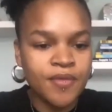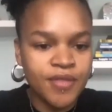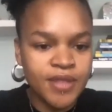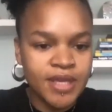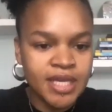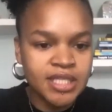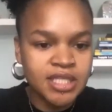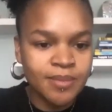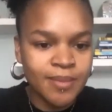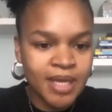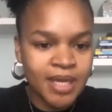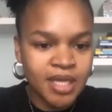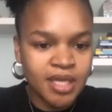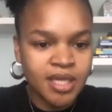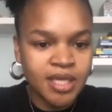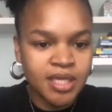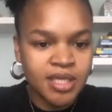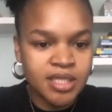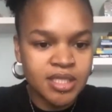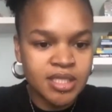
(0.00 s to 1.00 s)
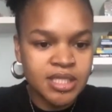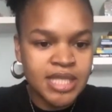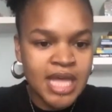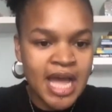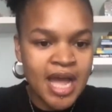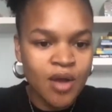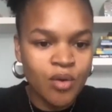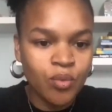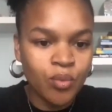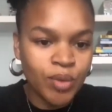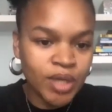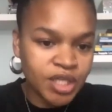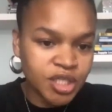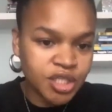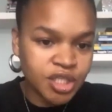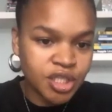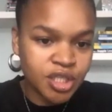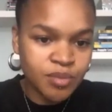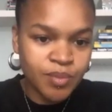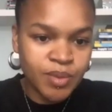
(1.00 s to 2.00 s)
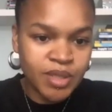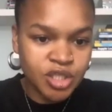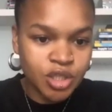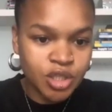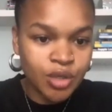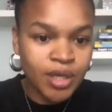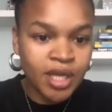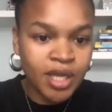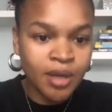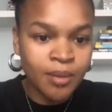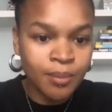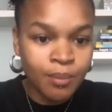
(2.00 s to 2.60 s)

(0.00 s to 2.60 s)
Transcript: theatre makers that we should be doing